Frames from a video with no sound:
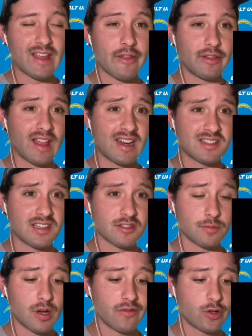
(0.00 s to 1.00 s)
the
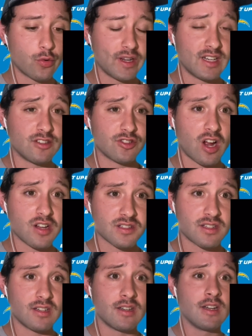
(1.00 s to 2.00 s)
athleticism of Quentin
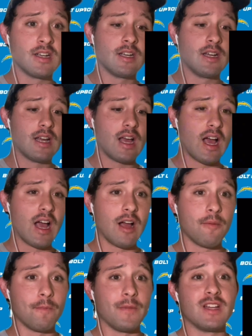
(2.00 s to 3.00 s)
Johnson,
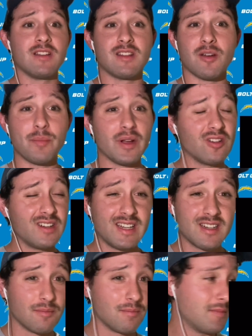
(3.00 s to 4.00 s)
the ability
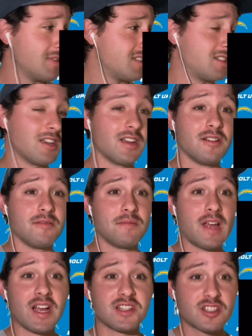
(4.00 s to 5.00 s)
to
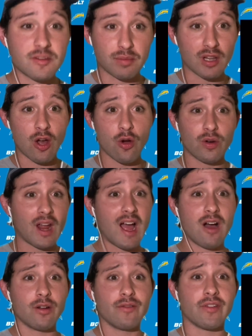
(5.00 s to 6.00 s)
explode
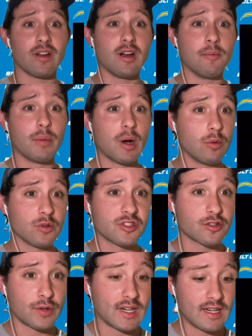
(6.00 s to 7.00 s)
out of a bubble
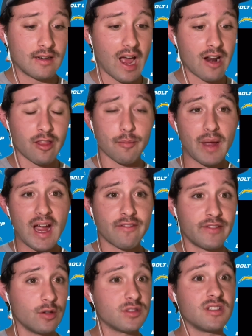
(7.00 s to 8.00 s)
screen, out of the
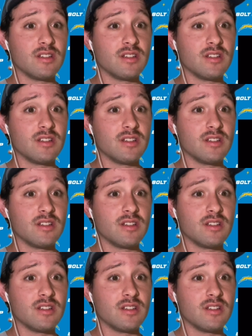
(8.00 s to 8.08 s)
backfield,